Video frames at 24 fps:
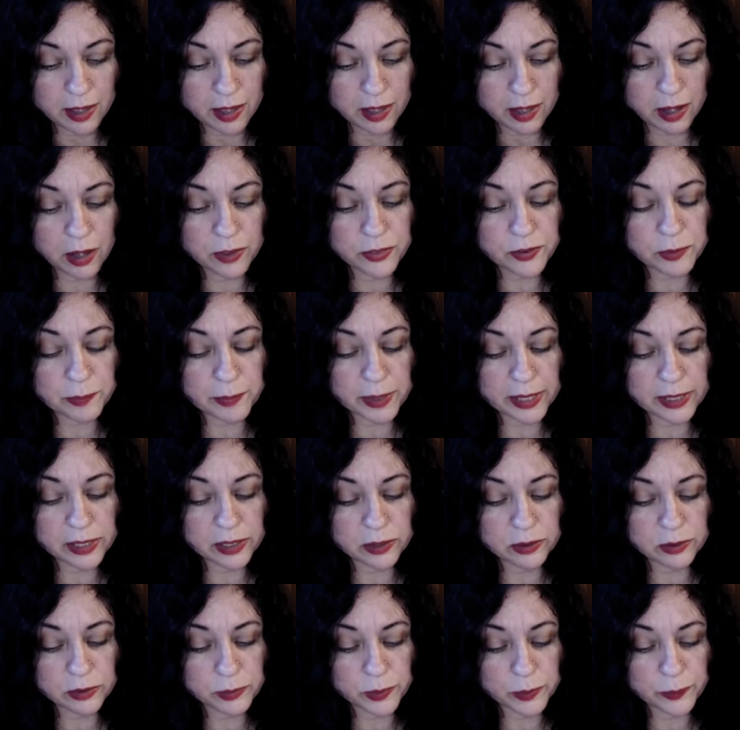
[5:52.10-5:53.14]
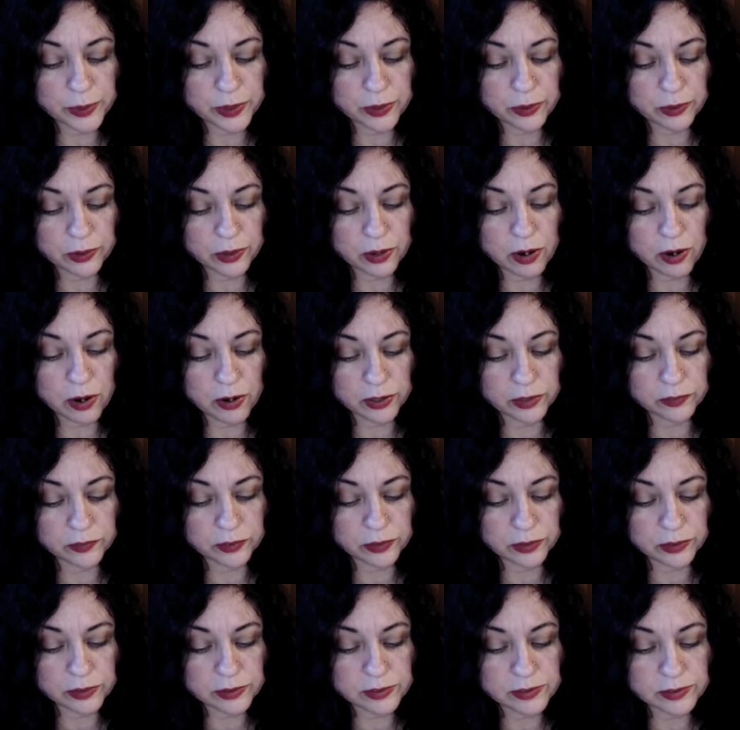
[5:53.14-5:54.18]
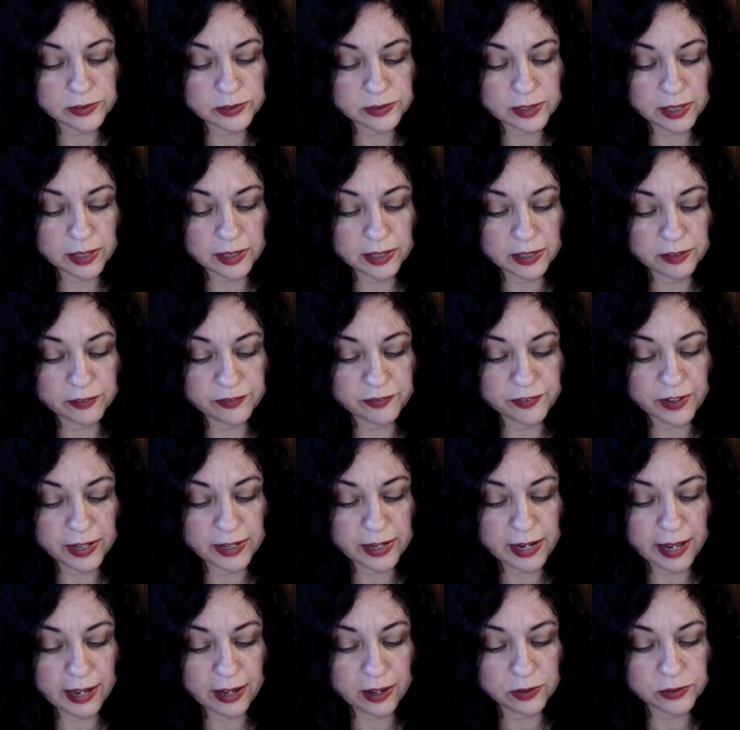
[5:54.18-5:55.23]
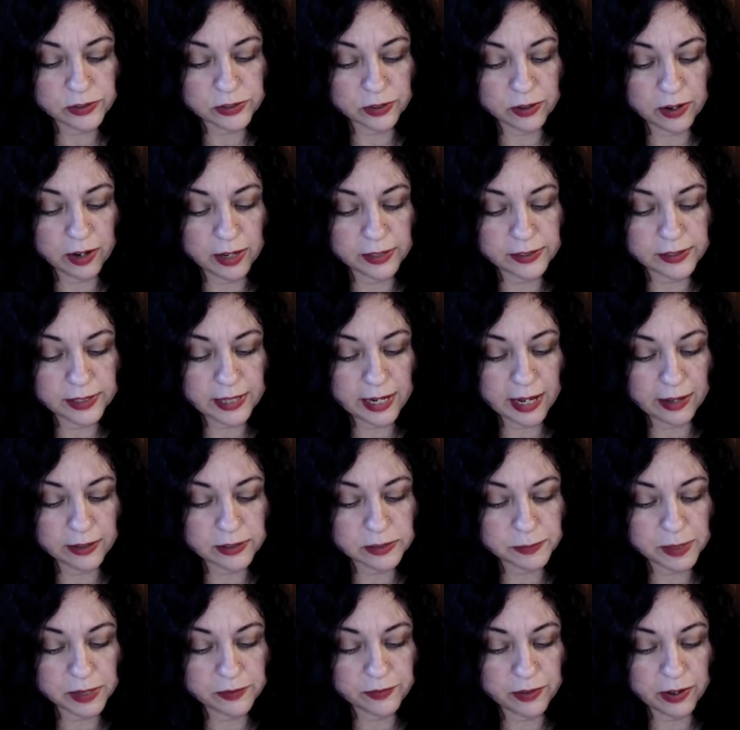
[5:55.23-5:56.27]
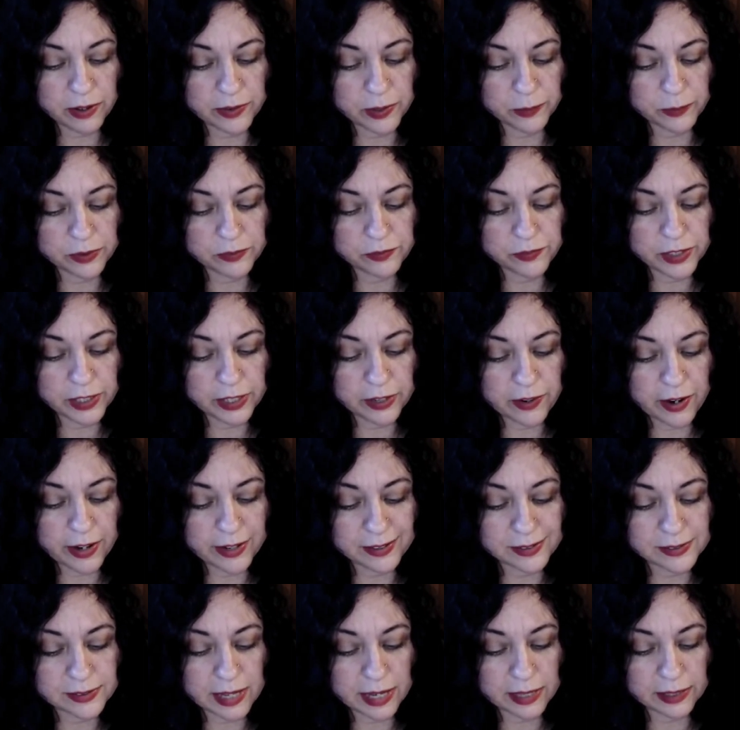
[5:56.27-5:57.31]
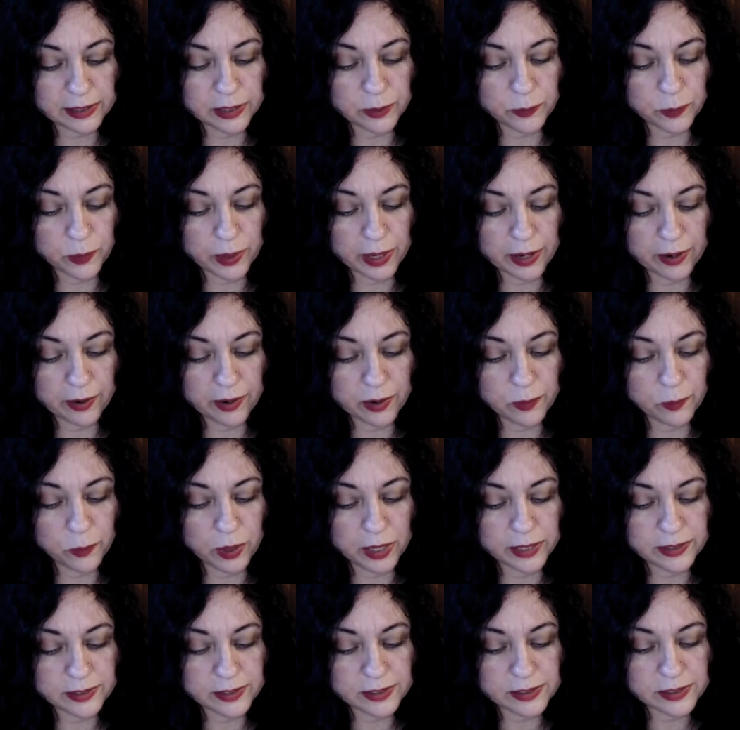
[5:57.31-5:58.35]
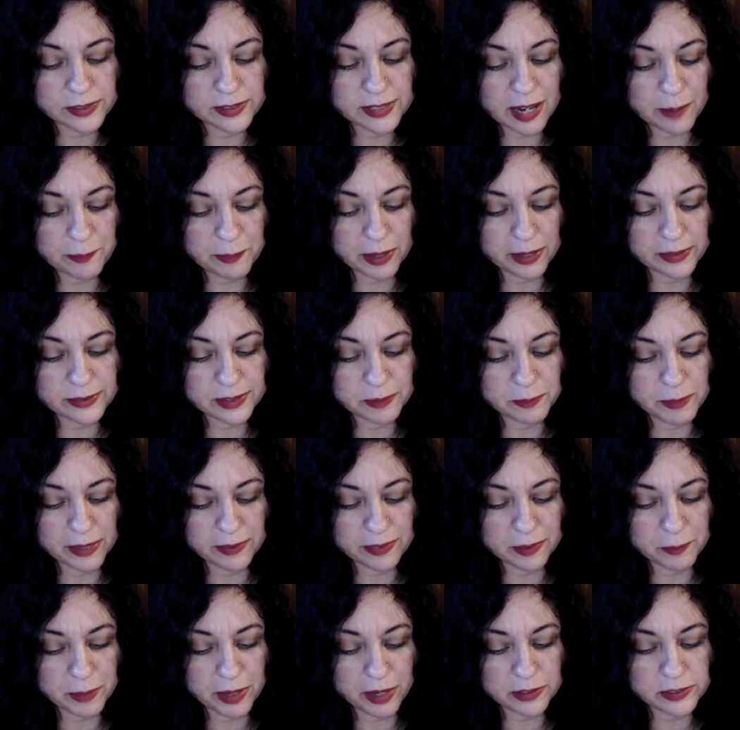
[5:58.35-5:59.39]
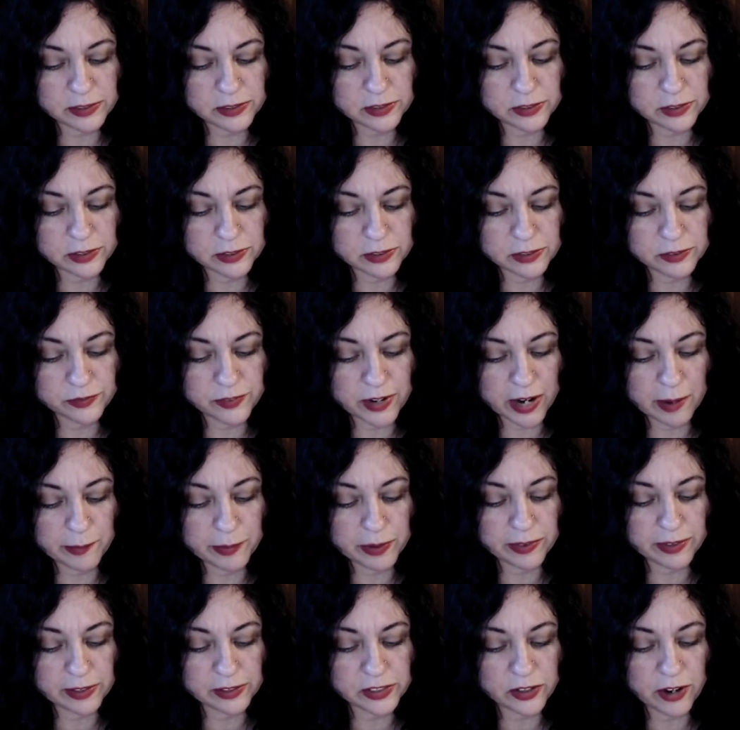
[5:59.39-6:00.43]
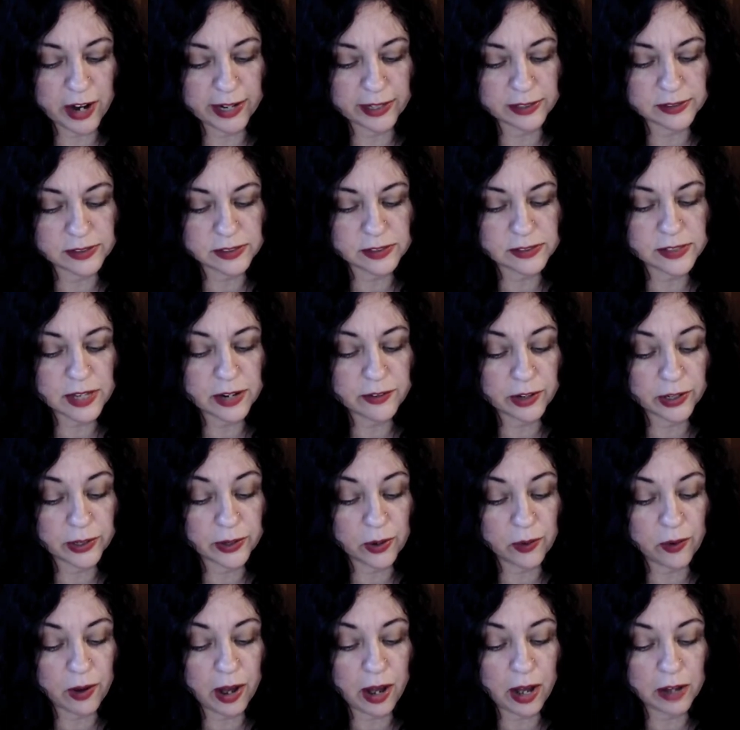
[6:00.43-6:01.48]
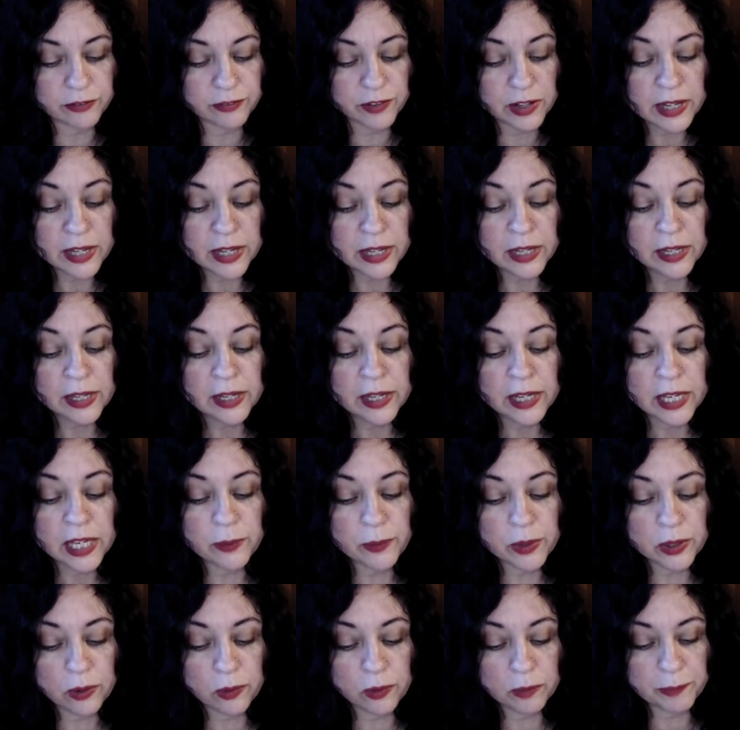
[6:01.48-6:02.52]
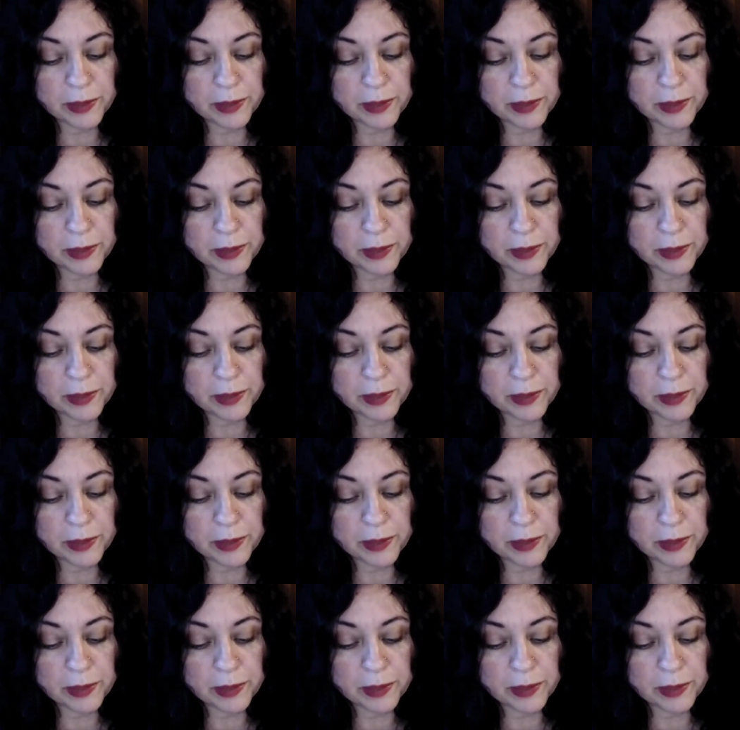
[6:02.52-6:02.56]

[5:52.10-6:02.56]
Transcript: all through my youth, we would go to carnivals. In a fun house or haunted house, my father would figure out exactly where and what to step on to make the monsters, fire-breathing dragons, et cetera go off. He would hold